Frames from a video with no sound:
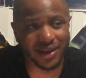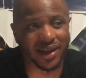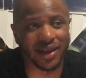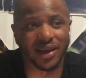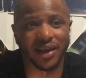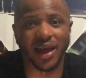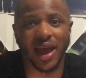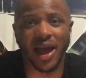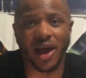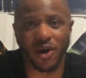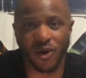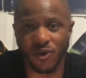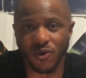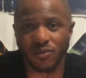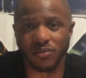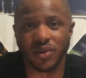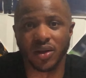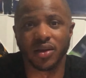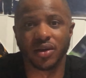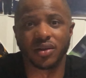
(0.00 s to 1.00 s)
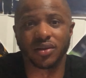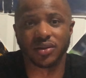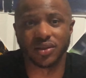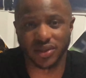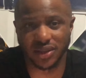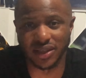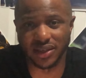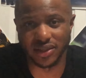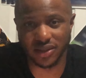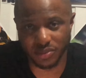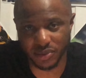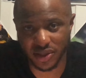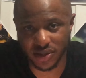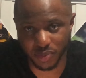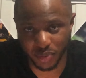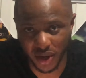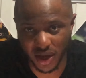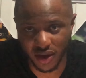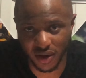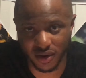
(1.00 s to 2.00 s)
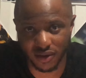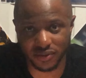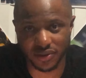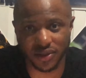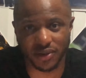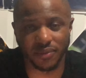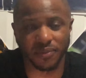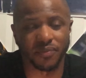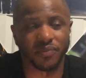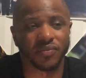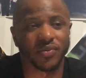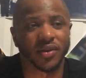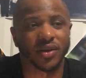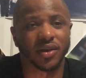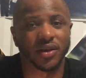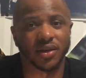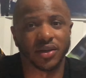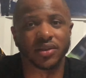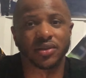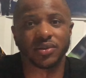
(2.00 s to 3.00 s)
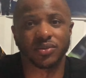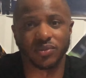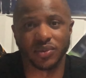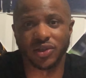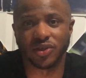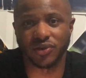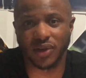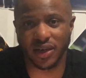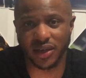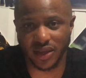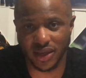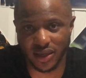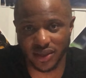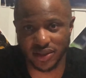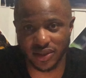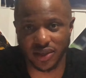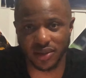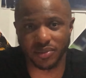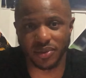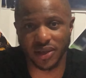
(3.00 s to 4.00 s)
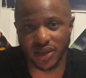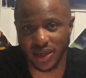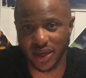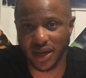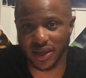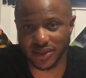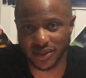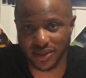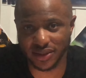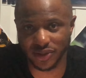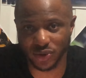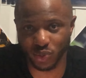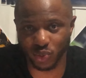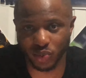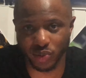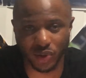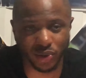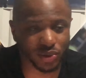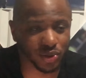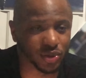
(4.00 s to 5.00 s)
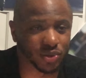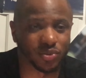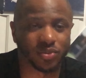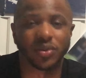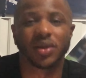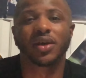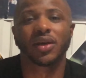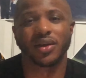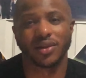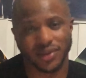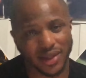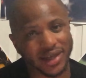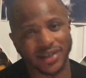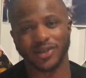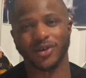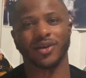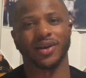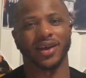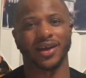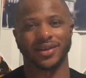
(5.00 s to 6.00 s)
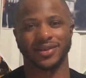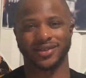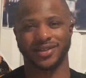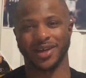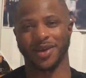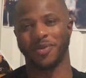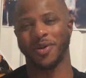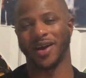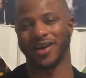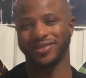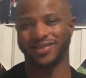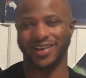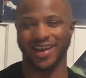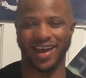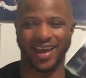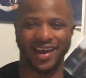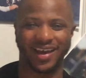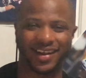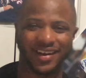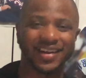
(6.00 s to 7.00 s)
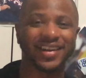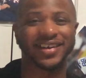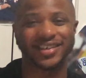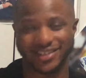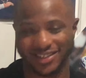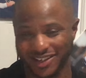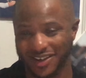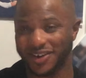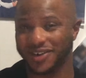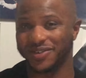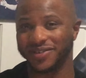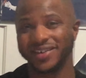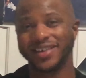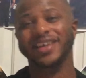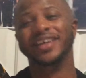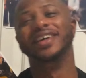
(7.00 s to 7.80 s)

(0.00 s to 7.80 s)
and I hope the Steelers miss the playoffs, because we trying to catch up and get our 6th Super Bowl too. That's all I got to say about that. Let's go.